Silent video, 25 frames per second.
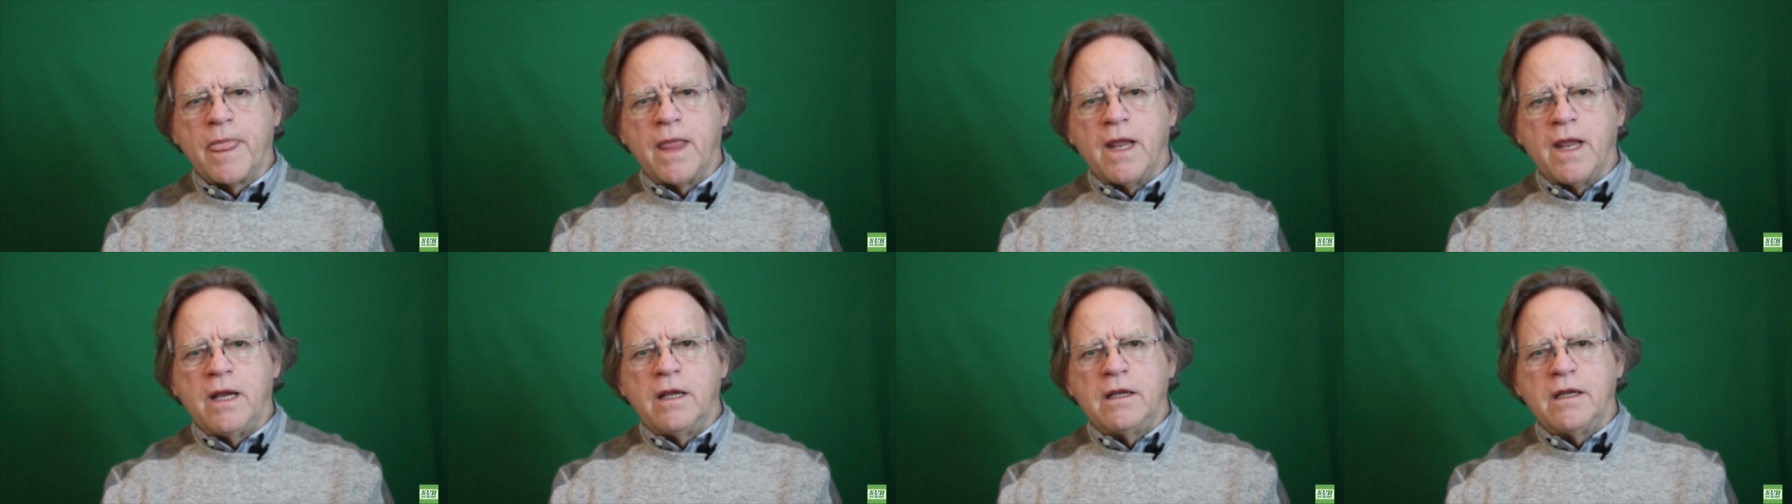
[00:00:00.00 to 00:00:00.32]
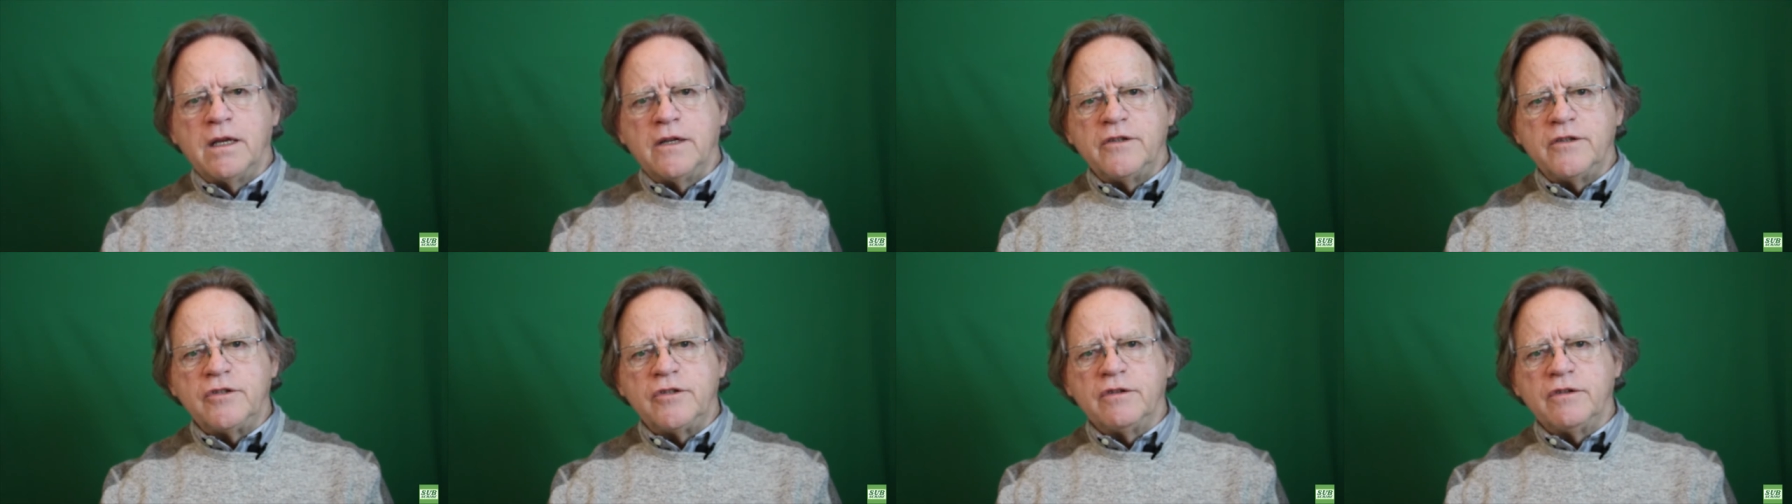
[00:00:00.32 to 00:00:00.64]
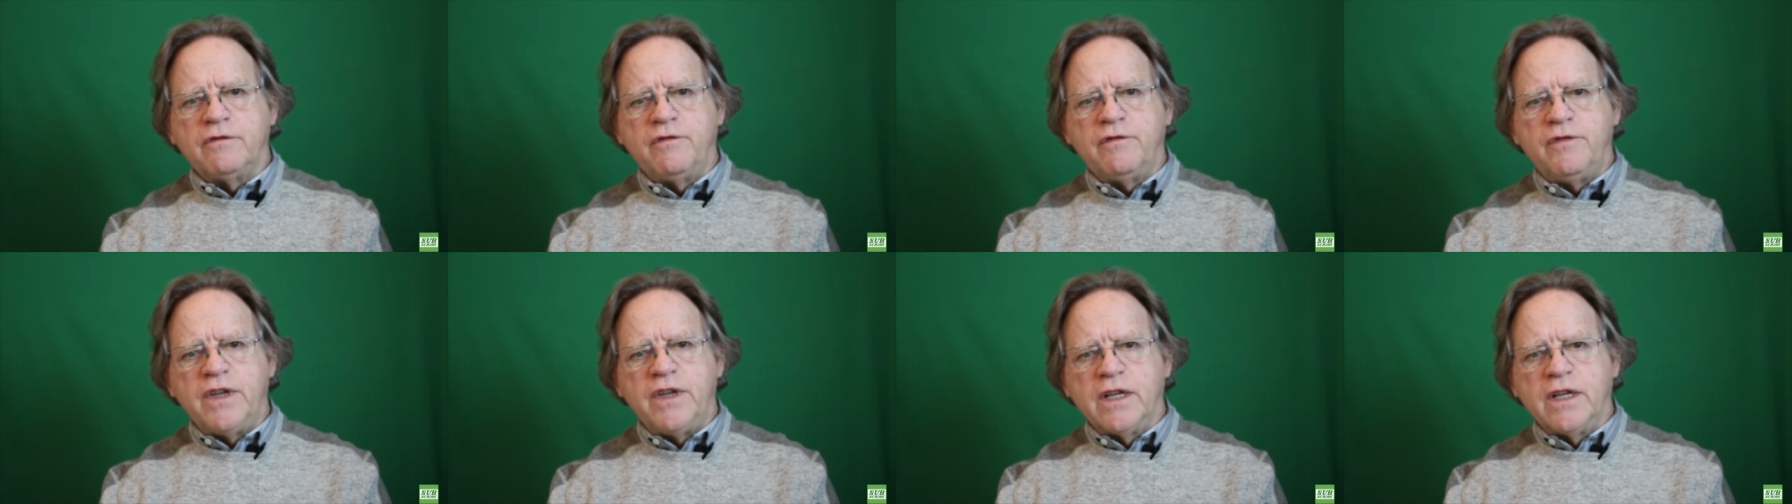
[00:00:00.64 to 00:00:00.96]
that your
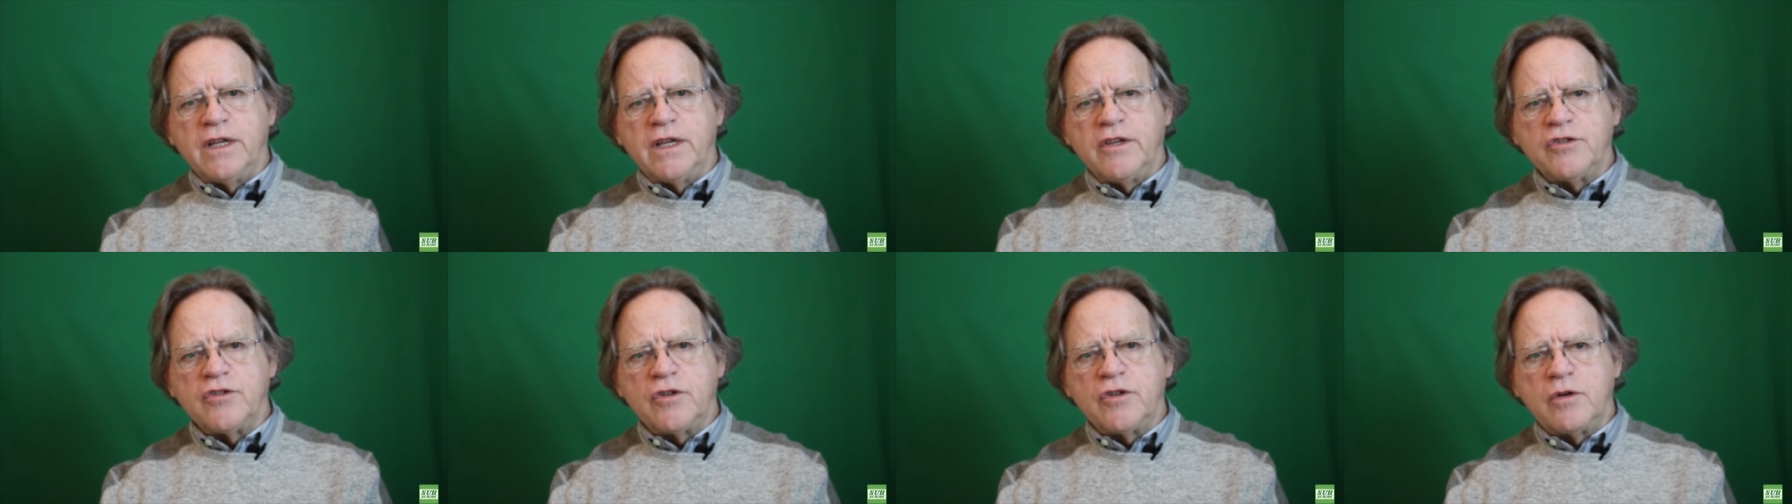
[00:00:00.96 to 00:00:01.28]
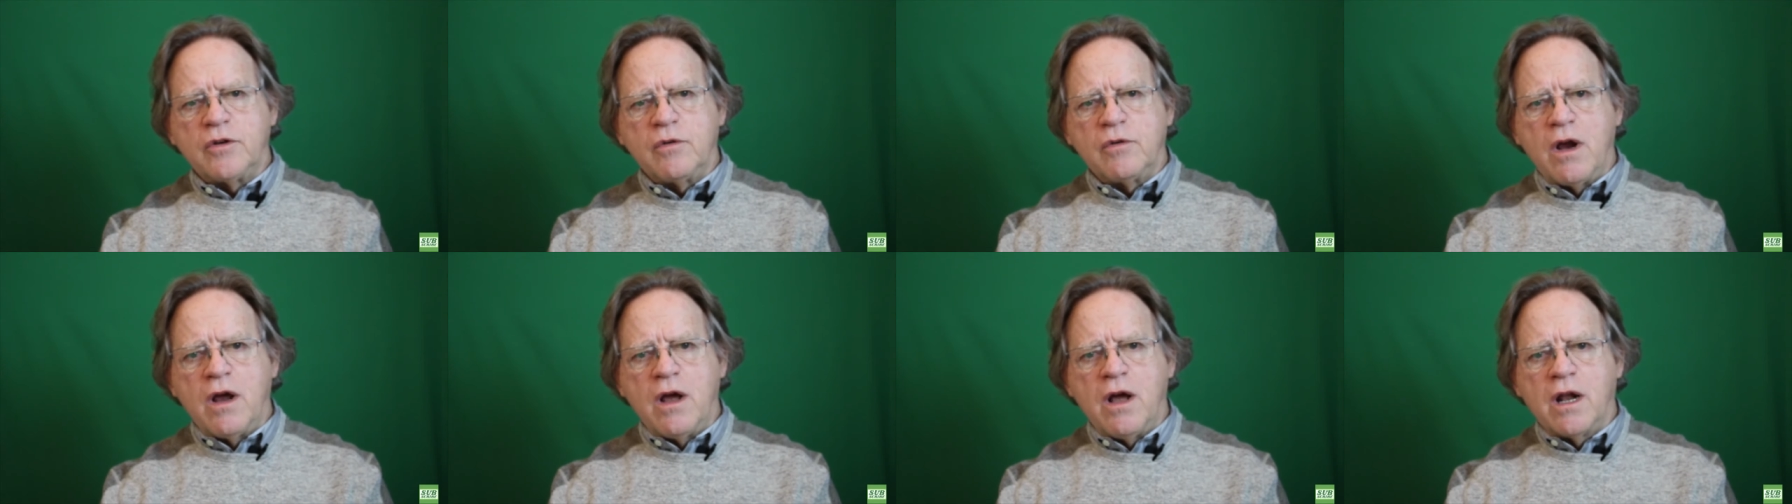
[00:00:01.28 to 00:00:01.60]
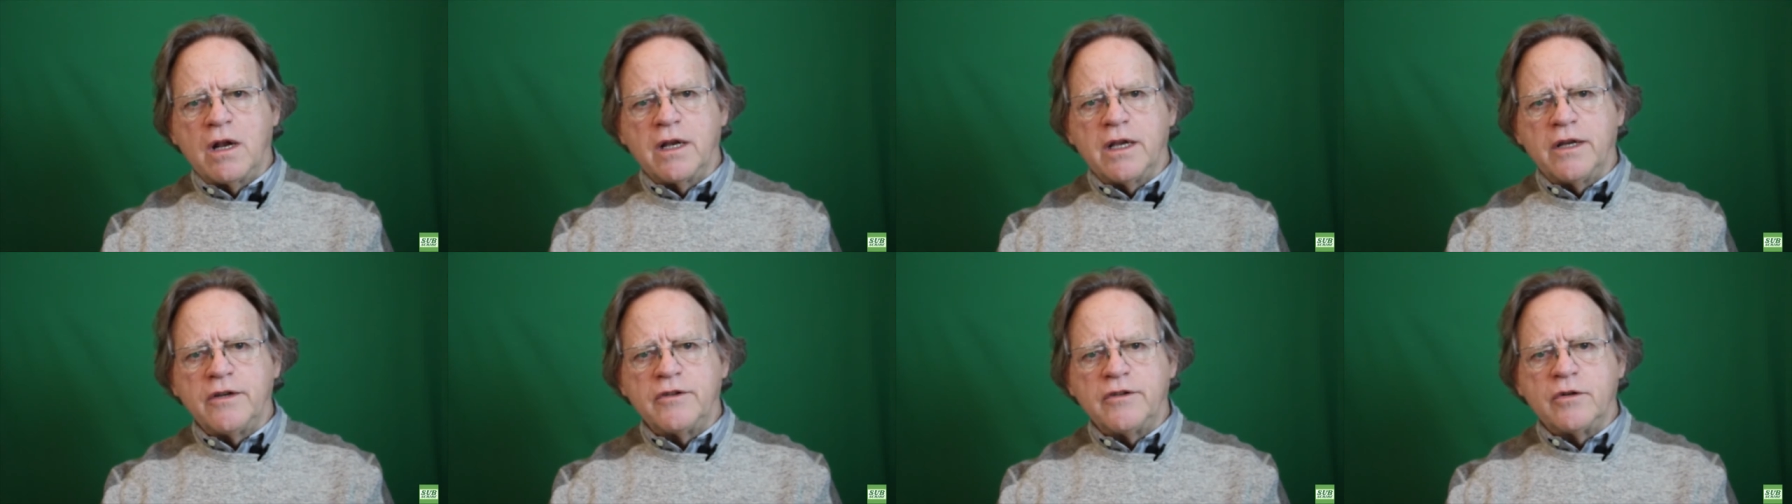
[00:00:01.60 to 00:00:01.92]
feelings are
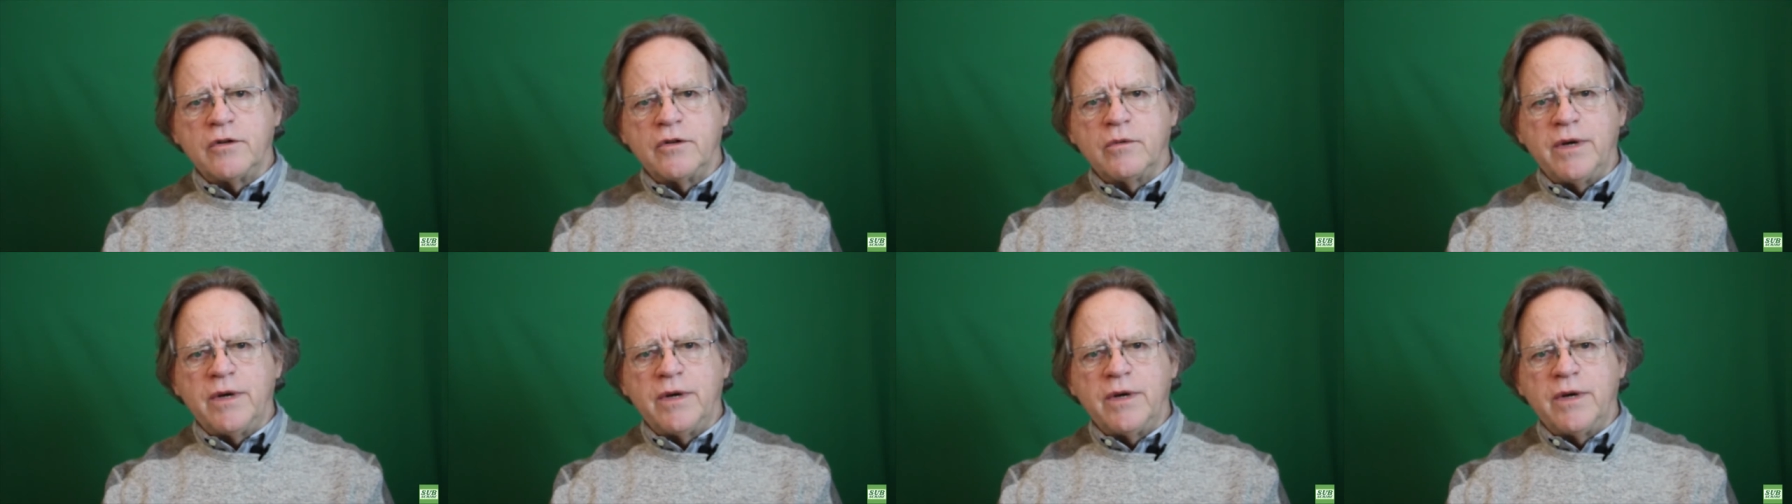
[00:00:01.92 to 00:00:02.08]
wrong, that your